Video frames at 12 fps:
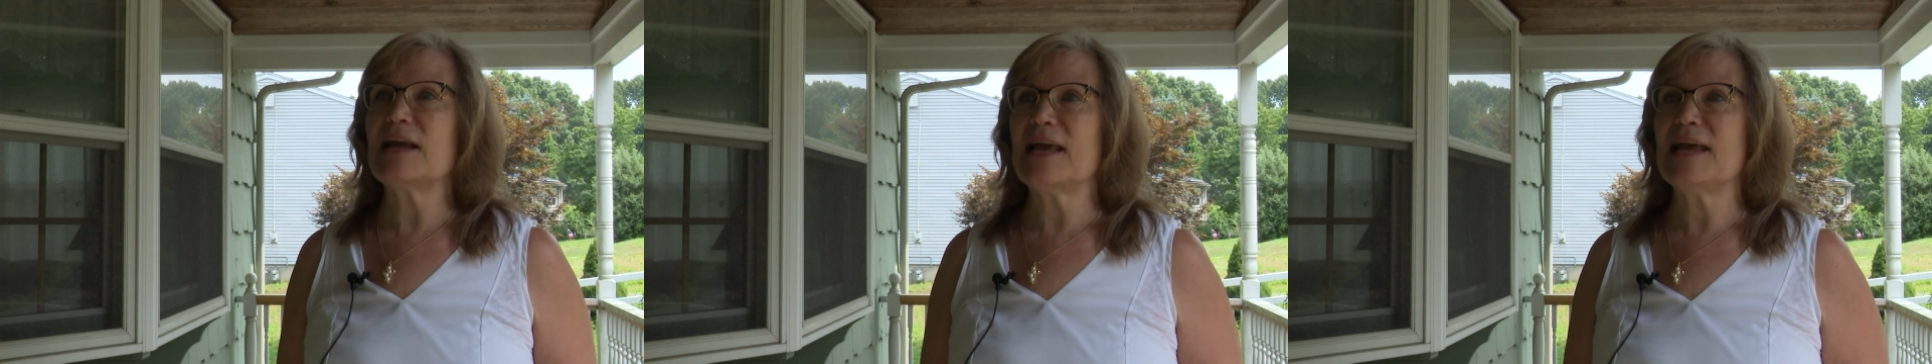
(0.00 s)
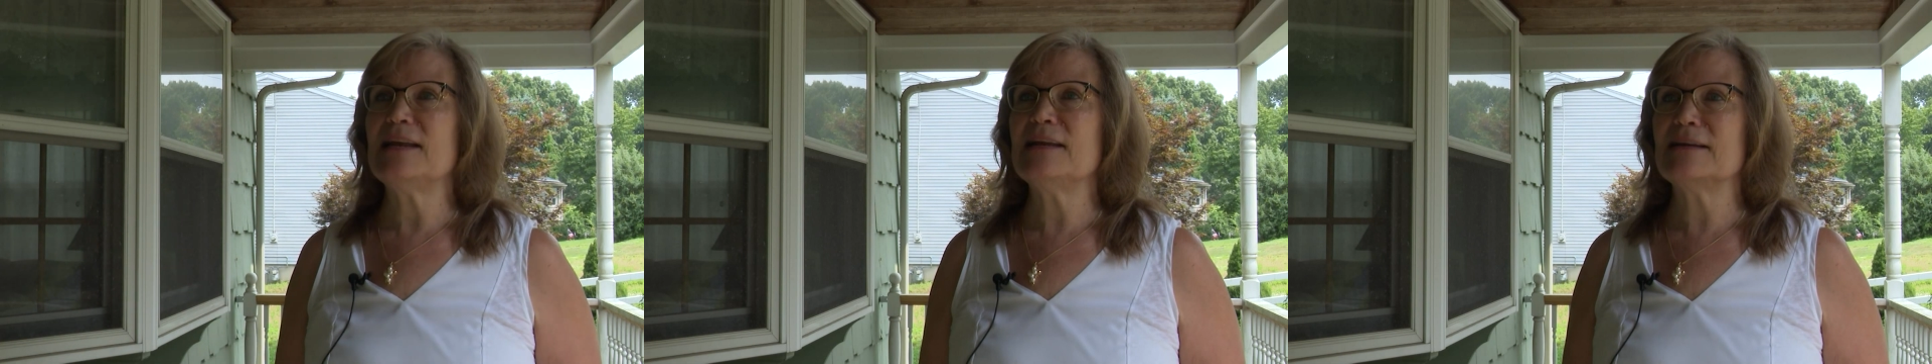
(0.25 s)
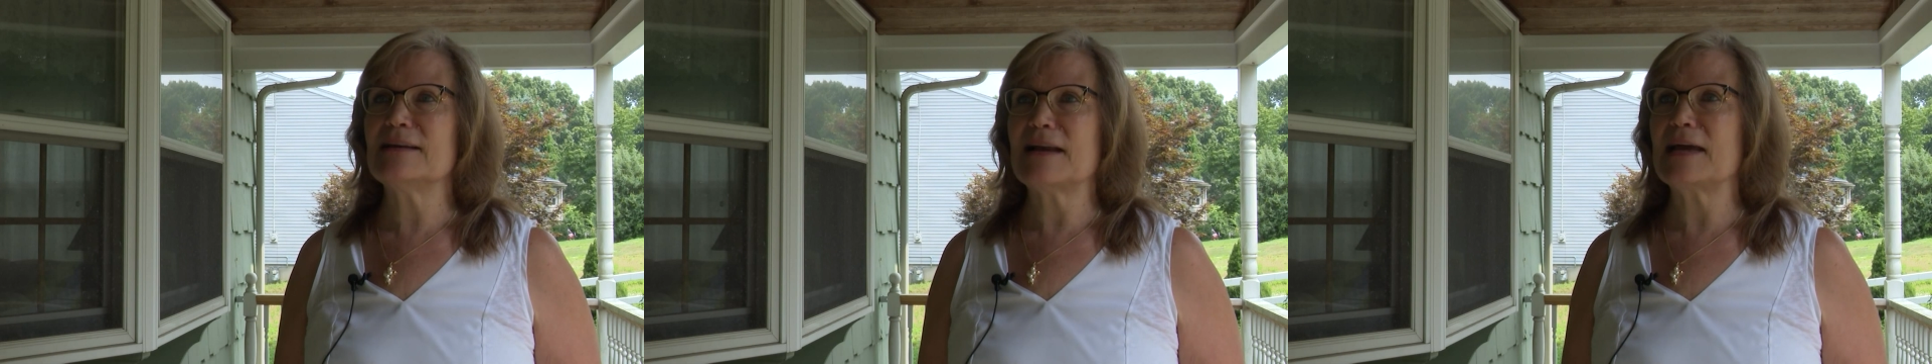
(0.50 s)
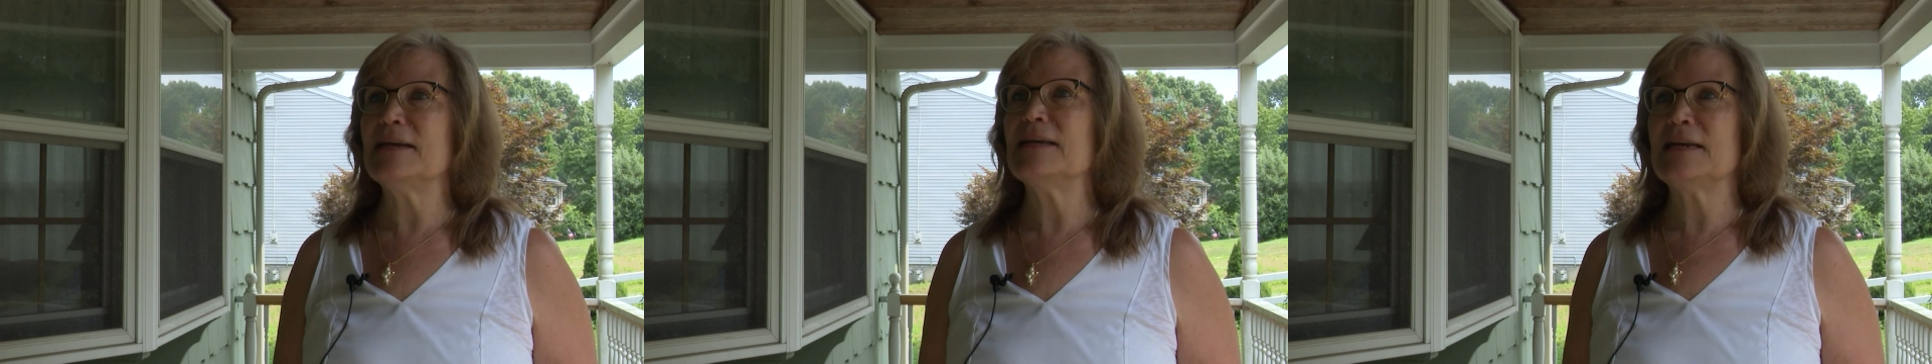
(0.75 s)
at 80 to
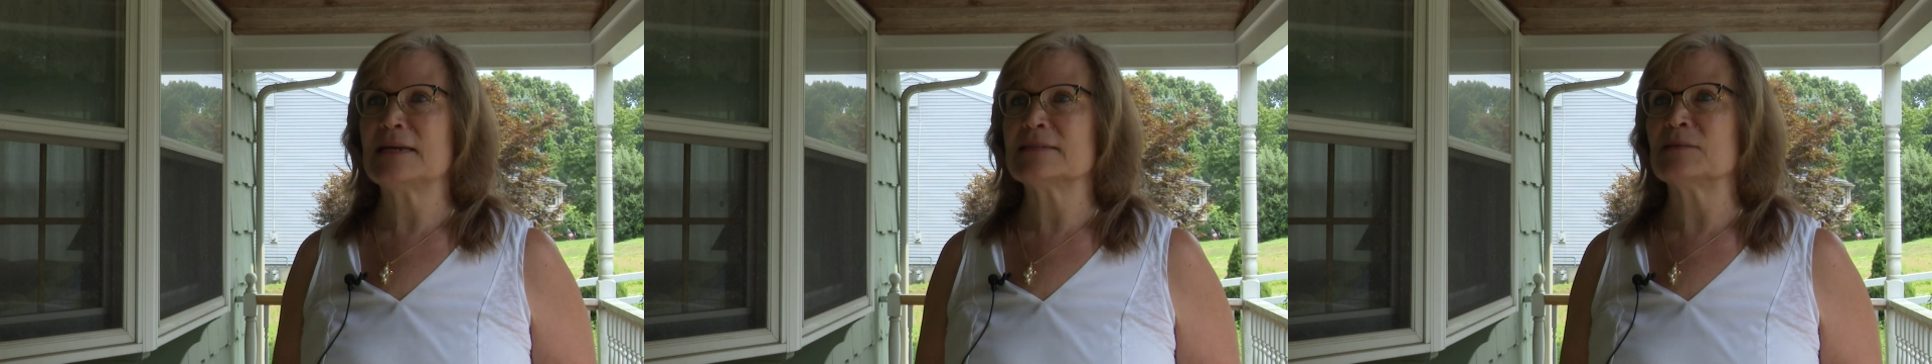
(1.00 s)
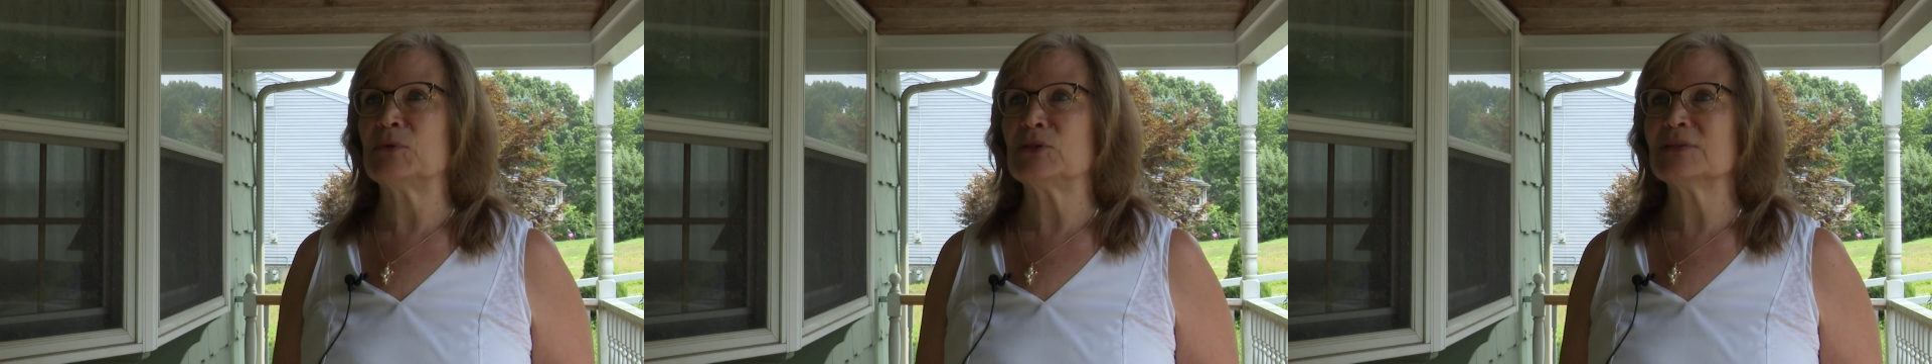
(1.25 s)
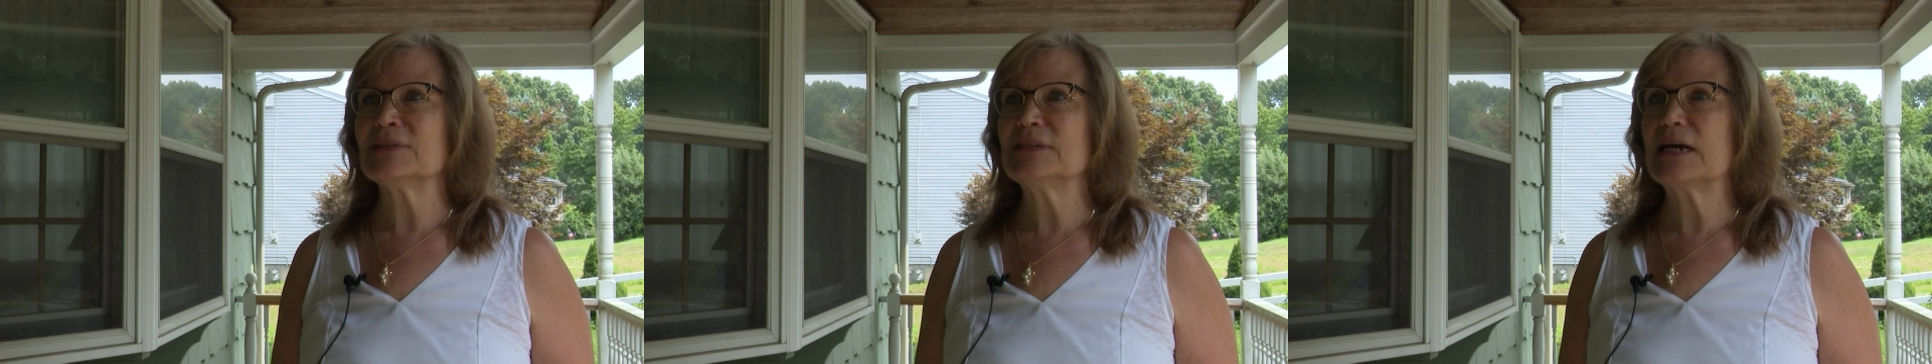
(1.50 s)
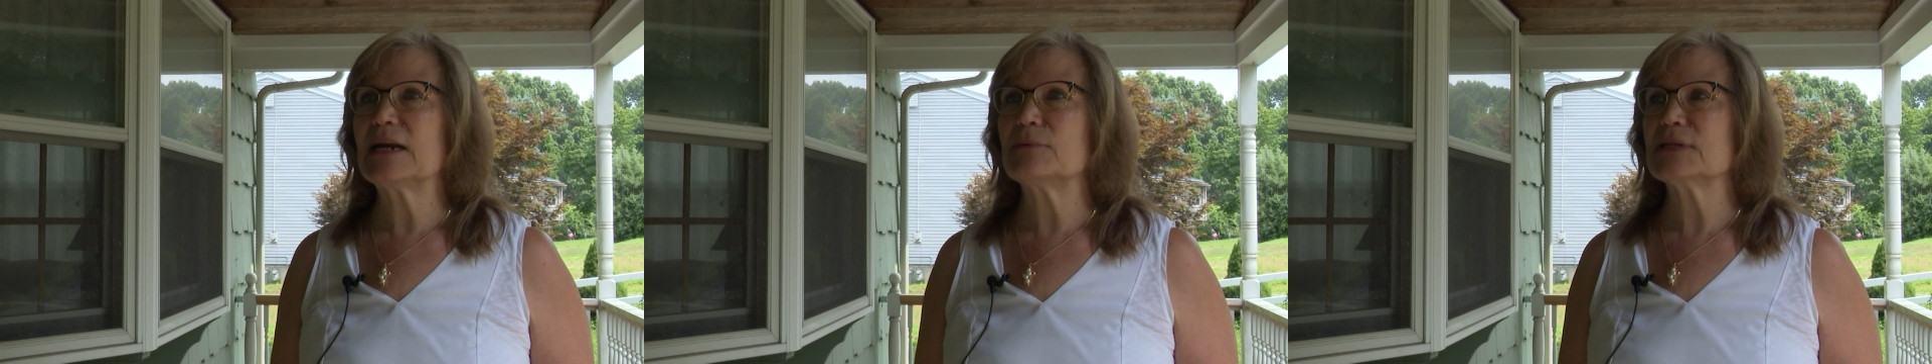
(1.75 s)
90 decibels.
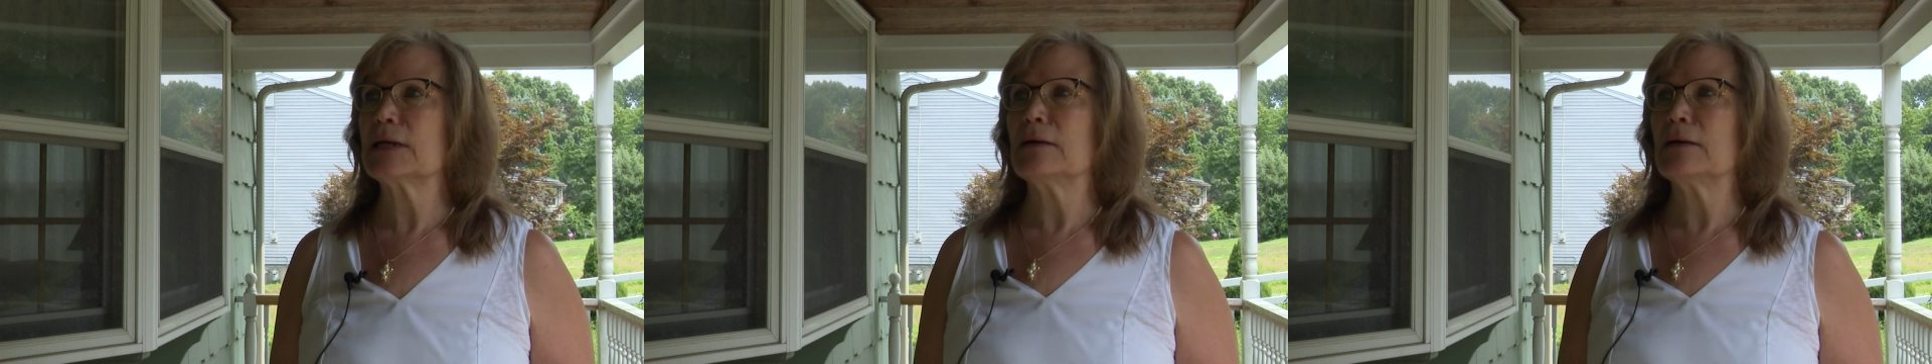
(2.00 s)
the